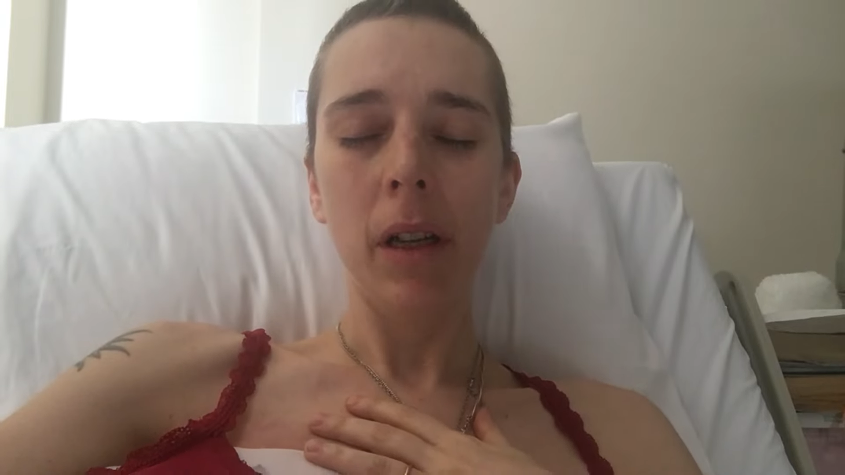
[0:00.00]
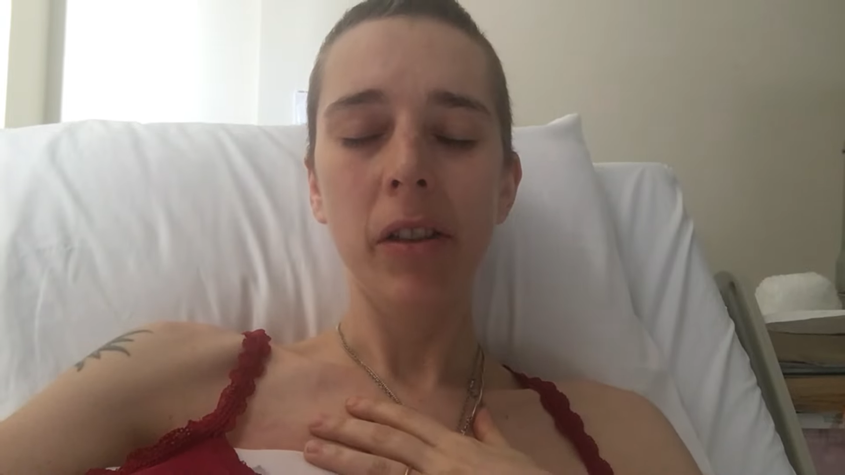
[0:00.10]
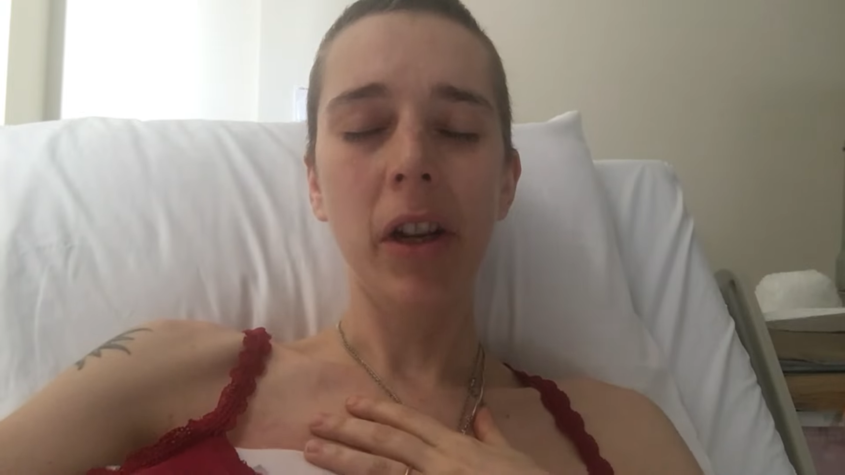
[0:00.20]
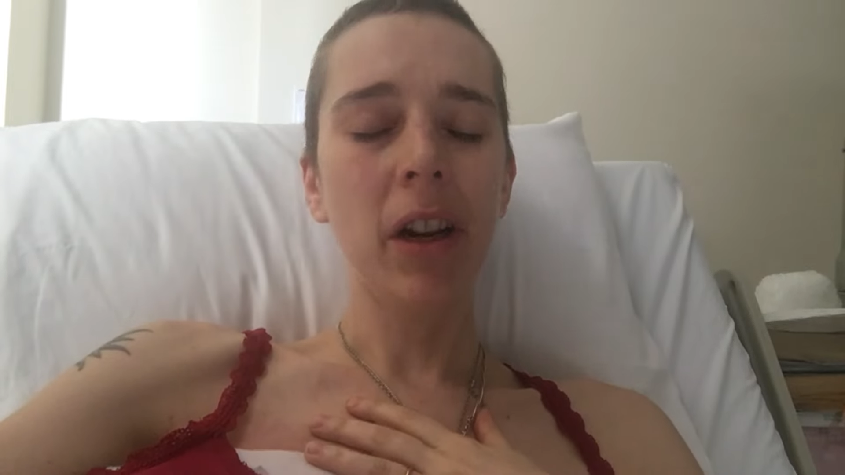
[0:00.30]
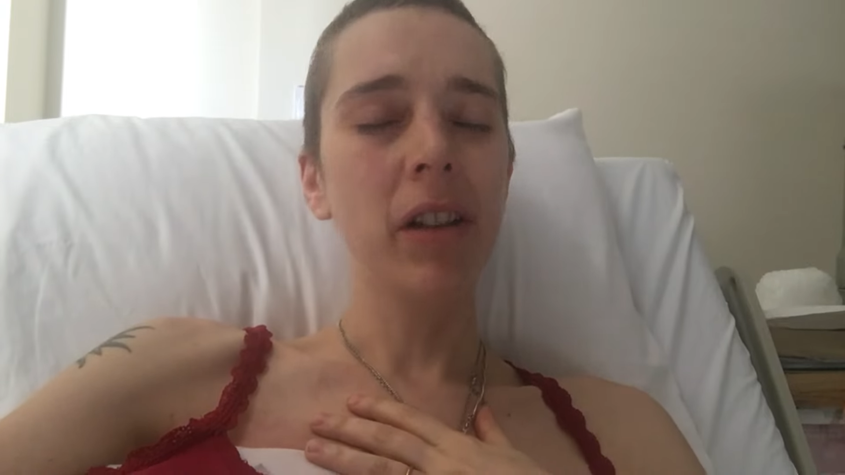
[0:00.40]

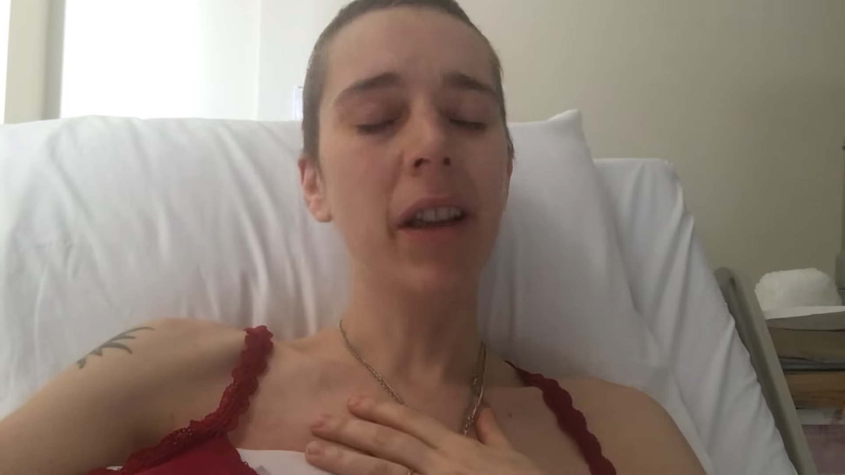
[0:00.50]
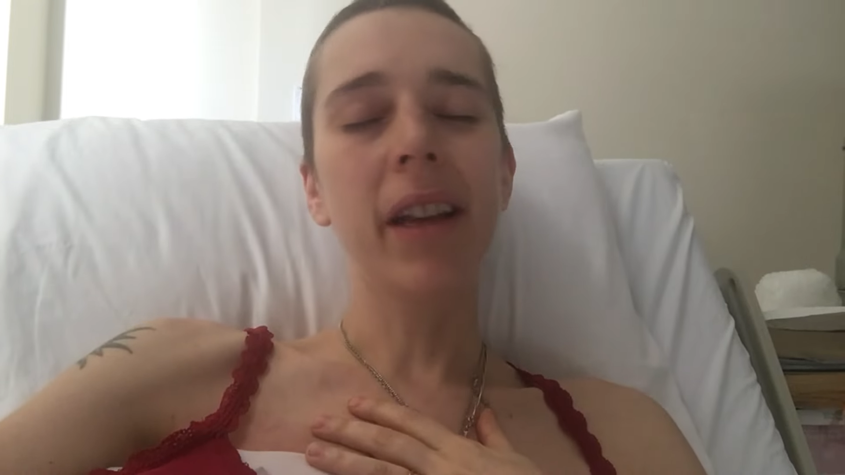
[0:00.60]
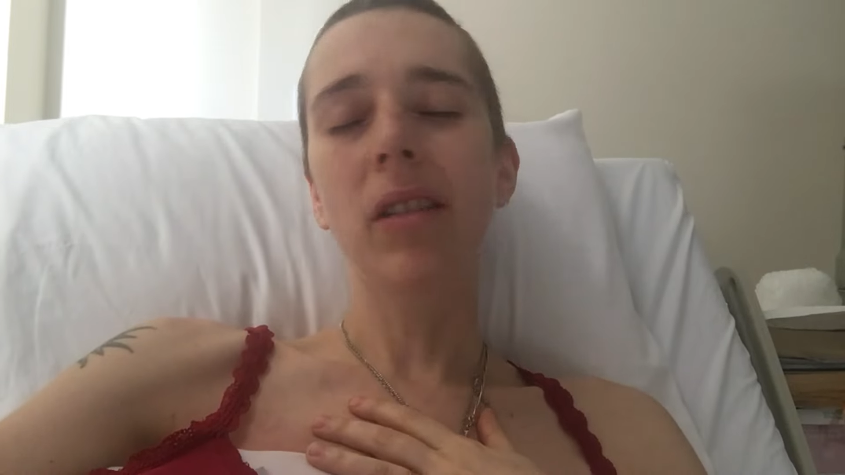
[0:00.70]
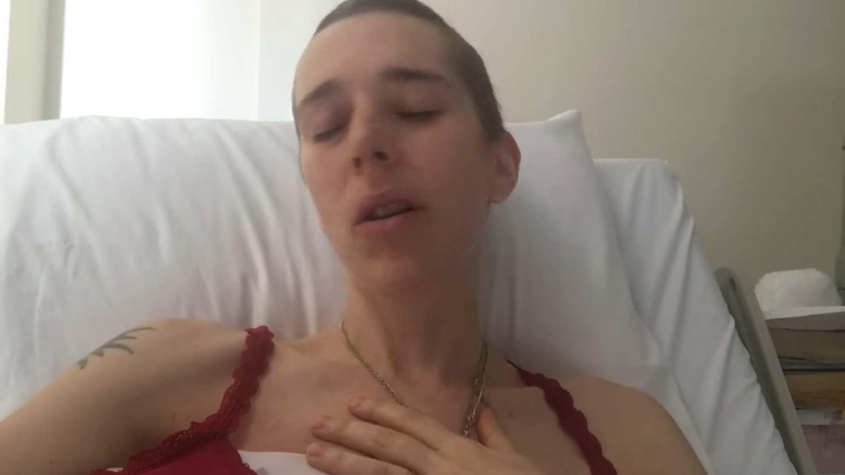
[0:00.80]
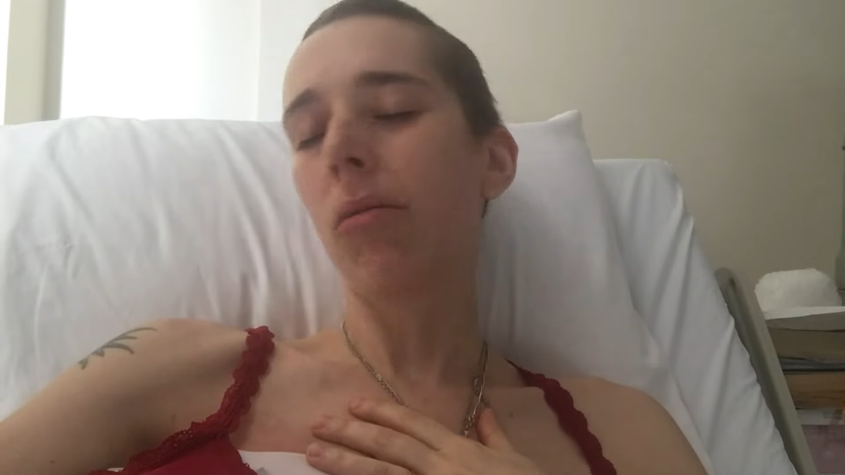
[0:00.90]
Circular
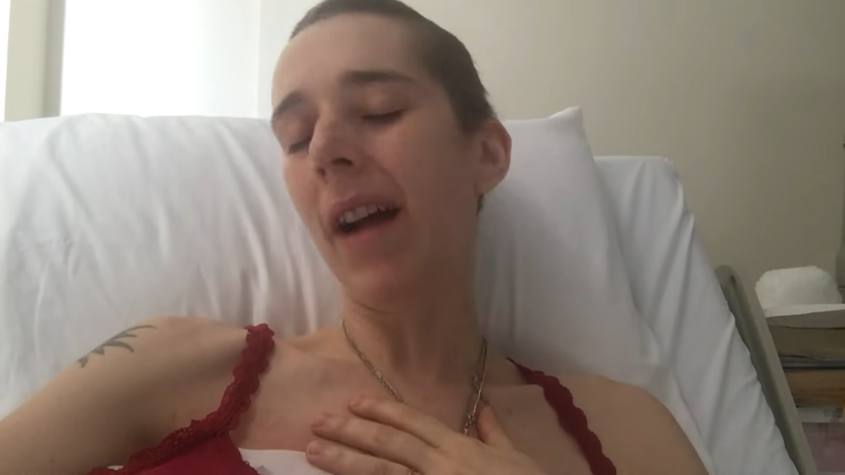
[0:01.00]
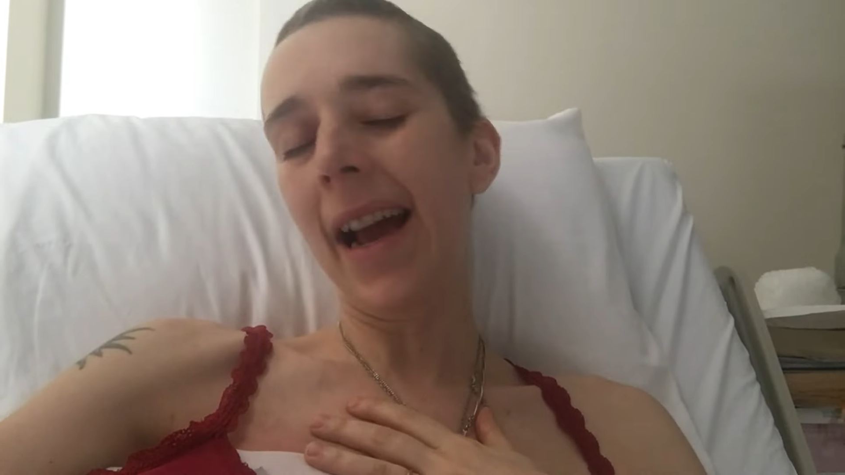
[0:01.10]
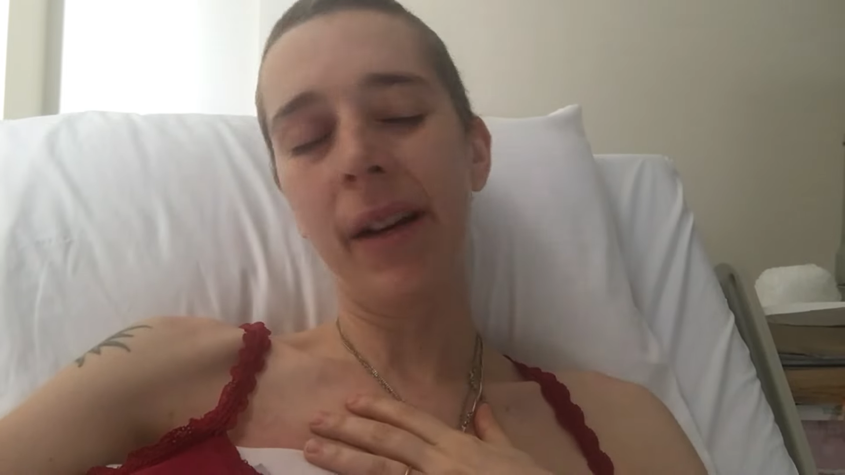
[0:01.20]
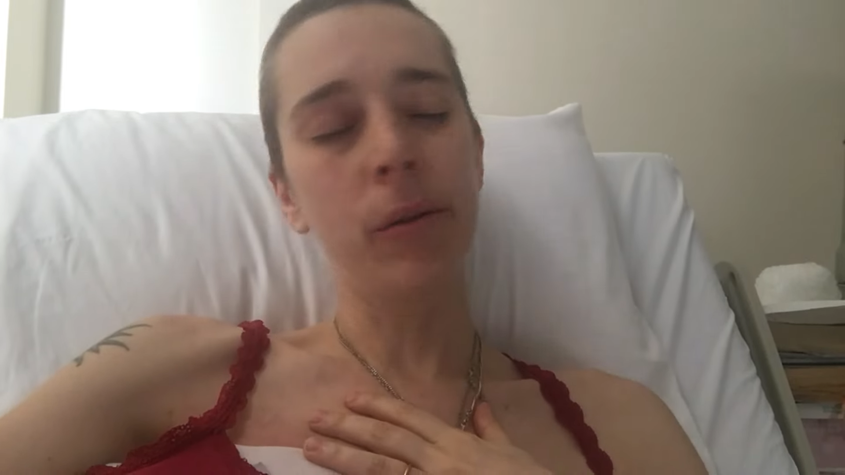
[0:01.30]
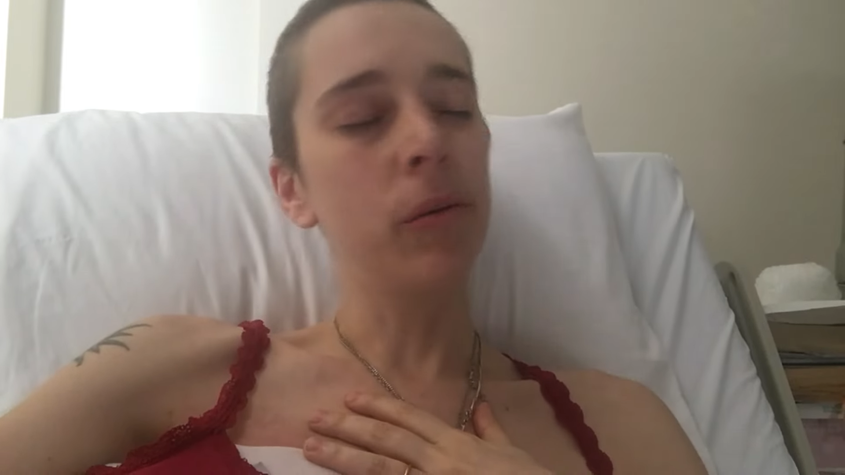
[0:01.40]
cycles go
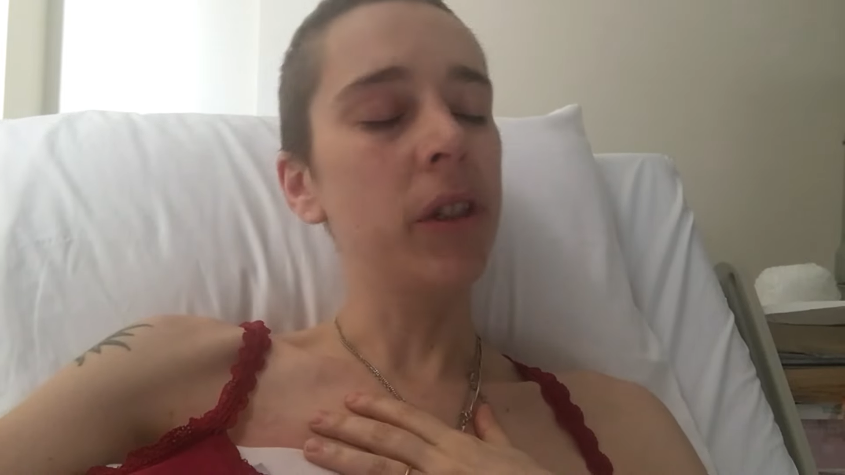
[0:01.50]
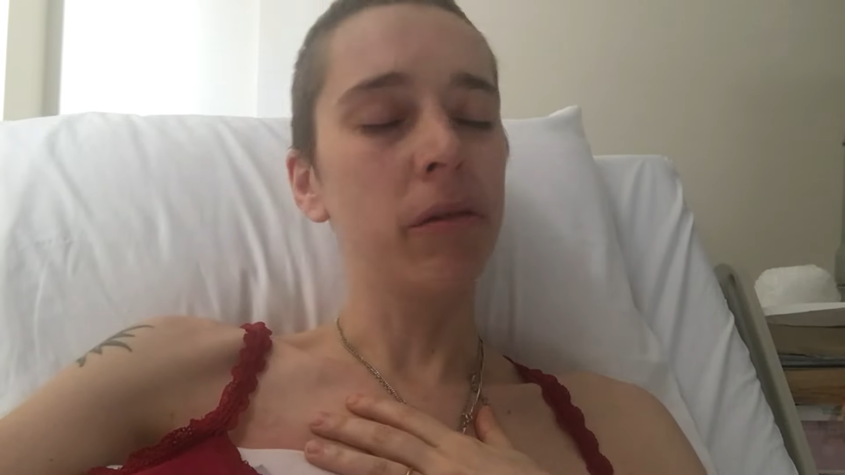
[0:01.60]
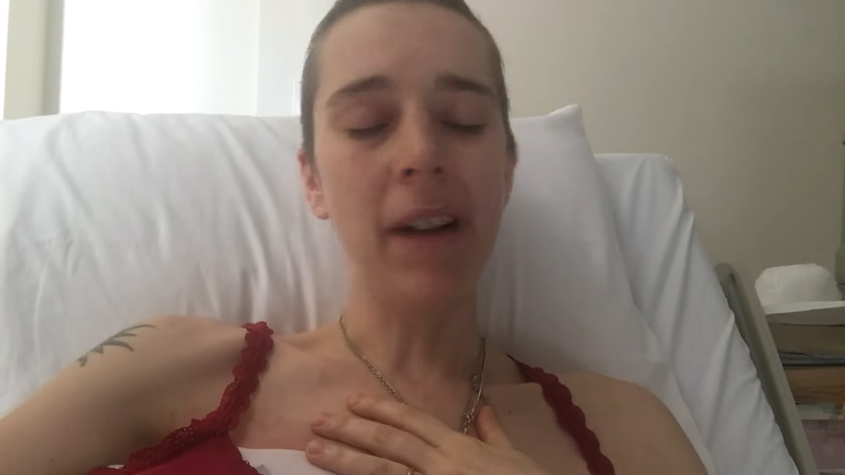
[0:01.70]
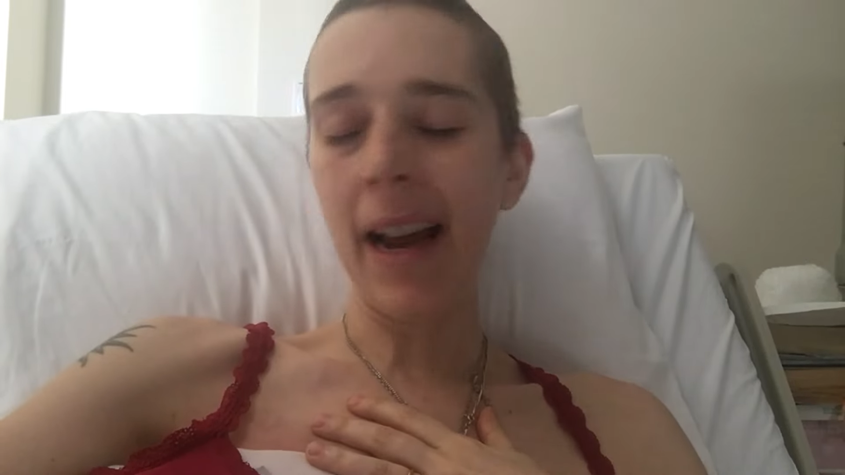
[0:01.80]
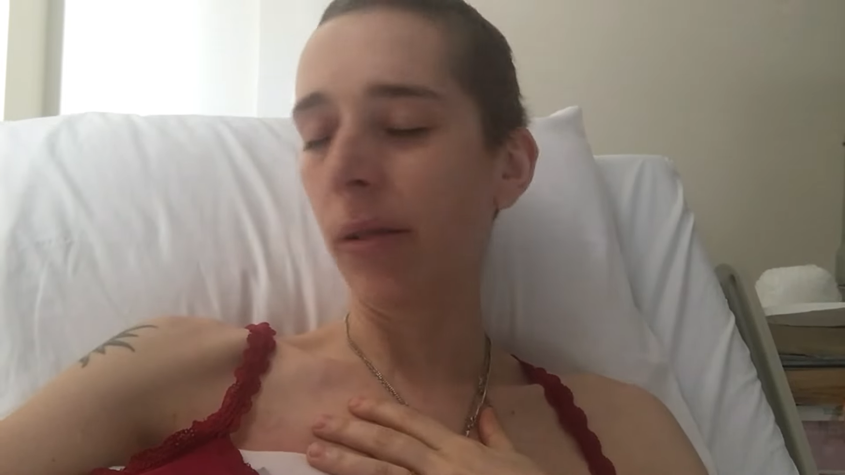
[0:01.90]
round
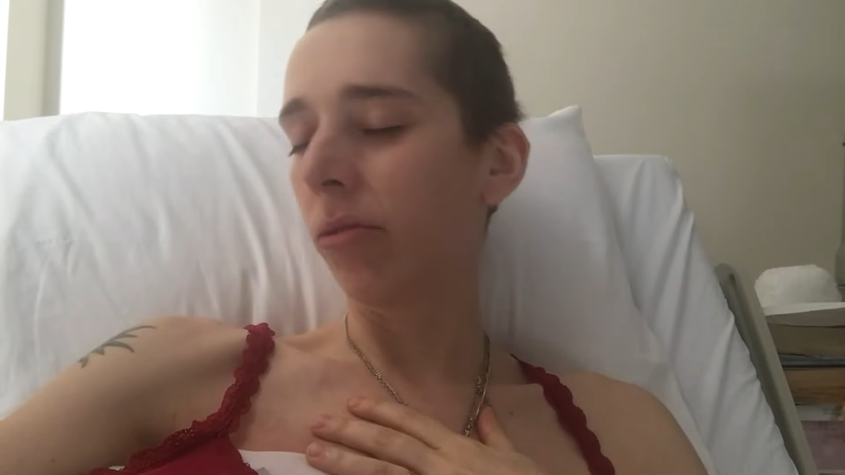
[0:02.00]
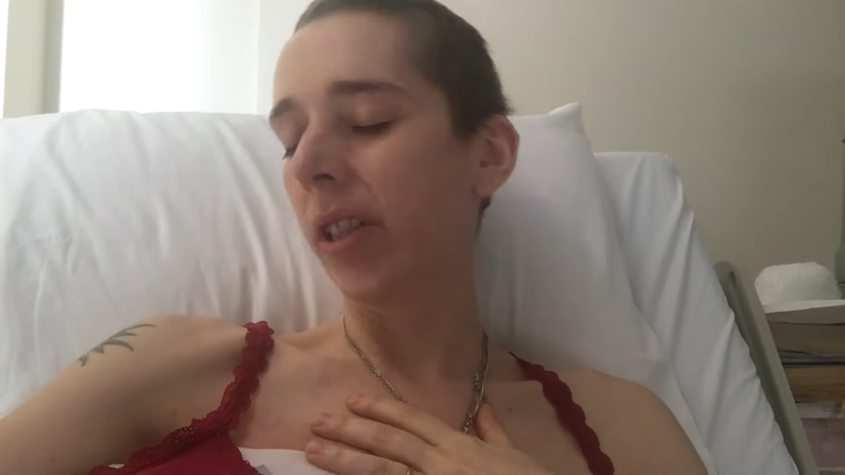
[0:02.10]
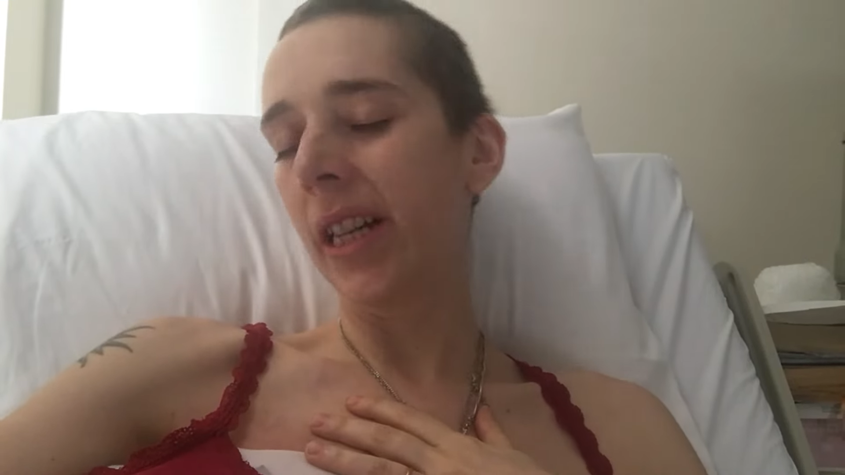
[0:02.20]
and round,